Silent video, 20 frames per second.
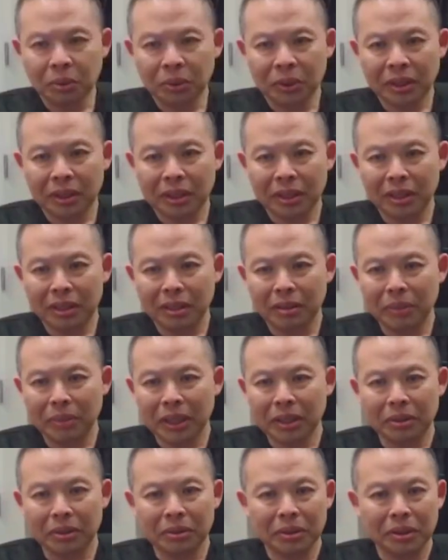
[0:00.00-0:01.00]
with uh,
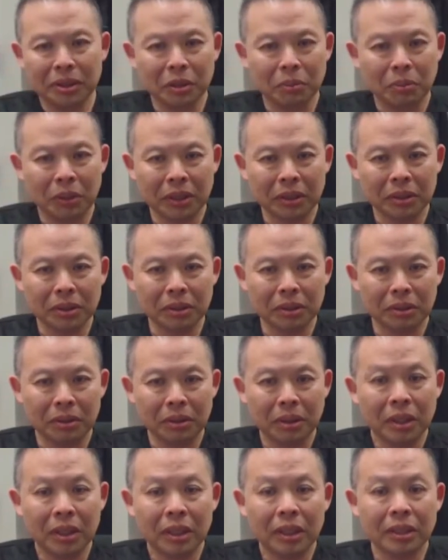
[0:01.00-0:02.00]
Methadone and Suboxone
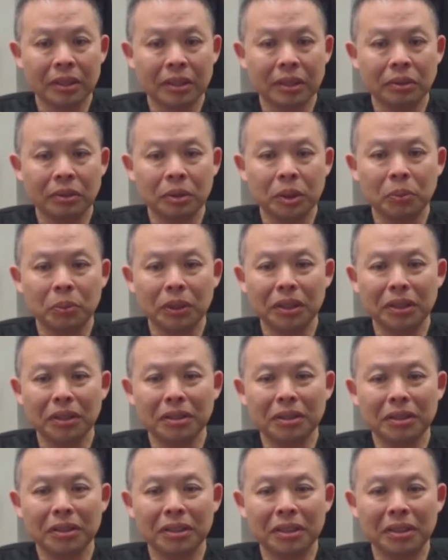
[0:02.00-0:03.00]
has always
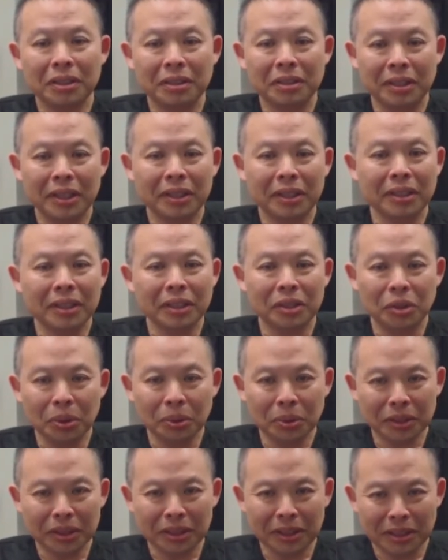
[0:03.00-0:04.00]
been the daily
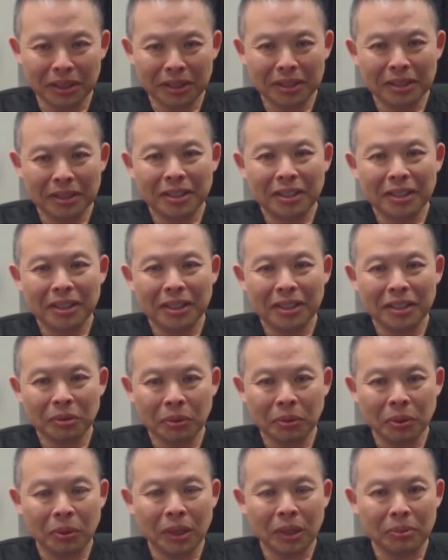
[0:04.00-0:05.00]
dosing, the
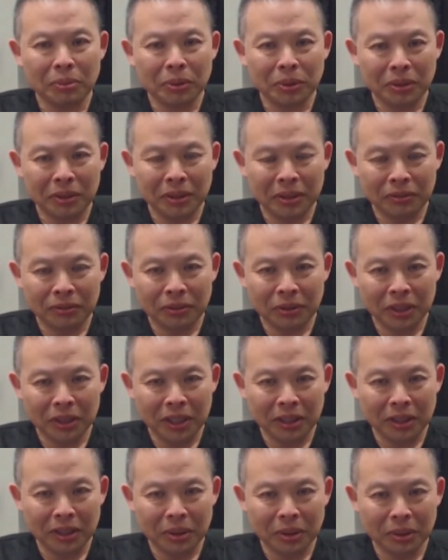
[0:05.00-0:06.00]
requirement for
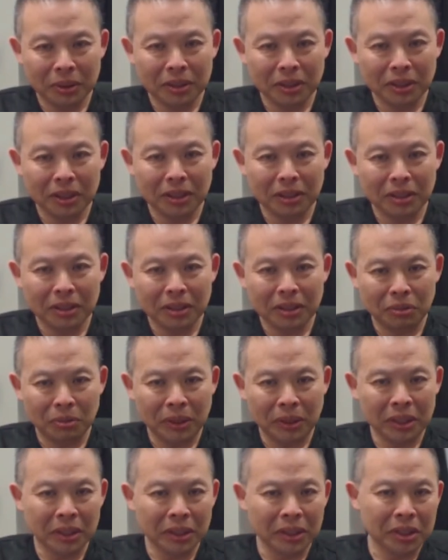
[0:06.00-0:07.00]
daily dosing, and, and the
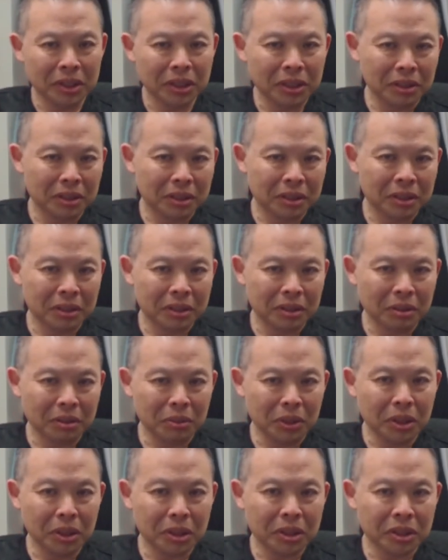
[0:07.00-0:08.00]
regulations um,
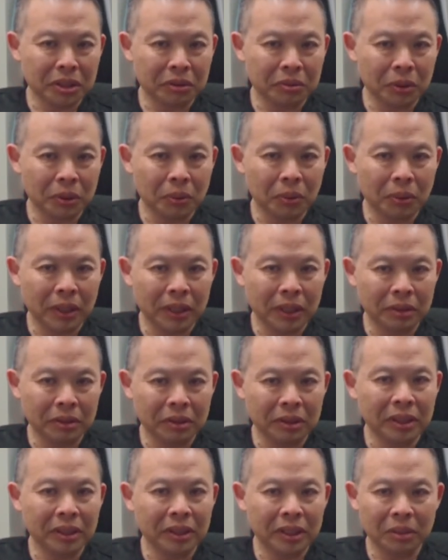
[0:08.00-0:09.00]
initially require
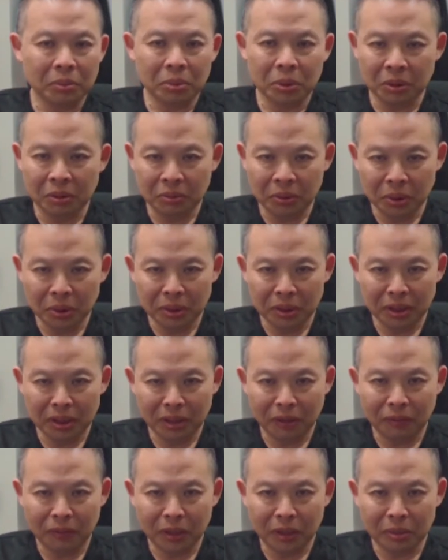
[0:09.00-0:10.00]
daily observed dosing
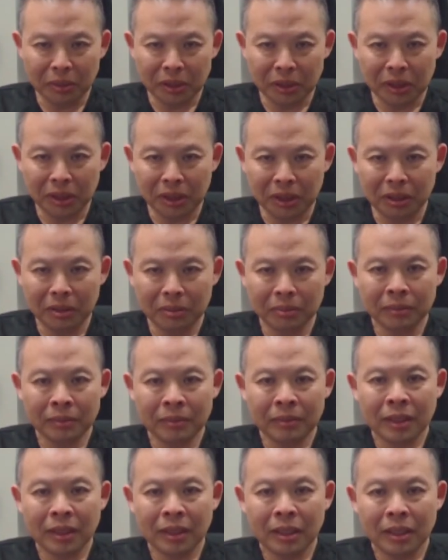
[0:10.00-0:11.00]
at the pharmacy.
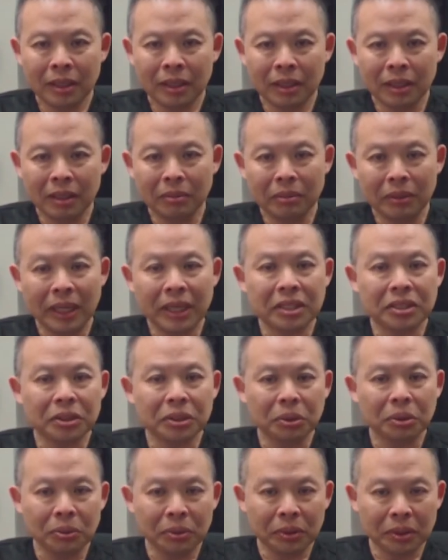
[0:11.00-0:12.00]
Um, less
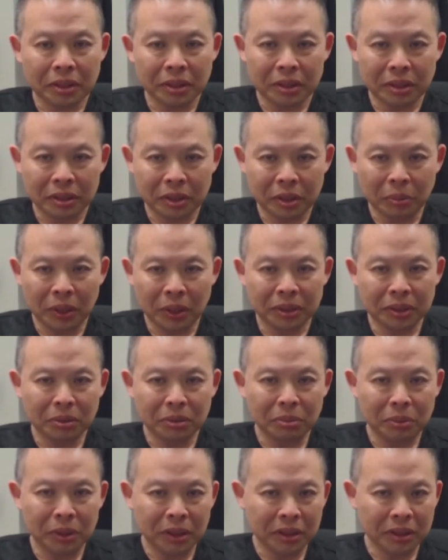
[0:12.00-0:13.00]
so with uh,
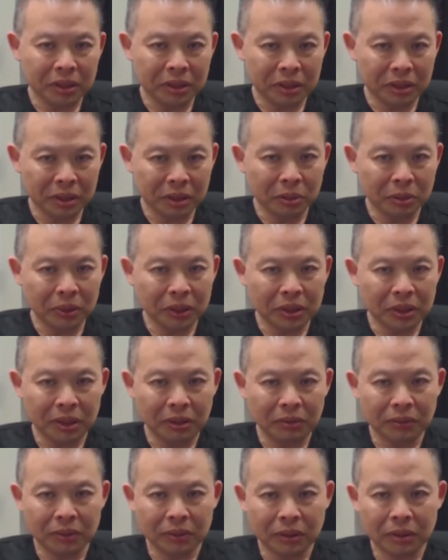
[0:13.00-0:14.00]
Suboxone because it is a little bit
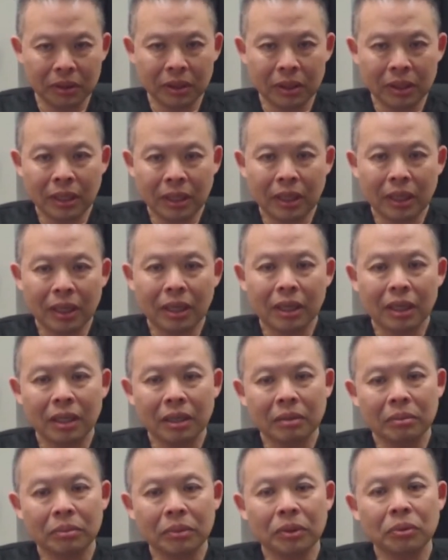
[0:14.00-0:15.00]
safer.
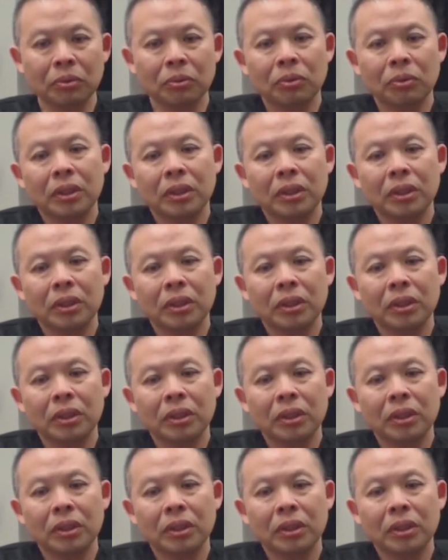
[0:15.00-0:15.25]
Um, but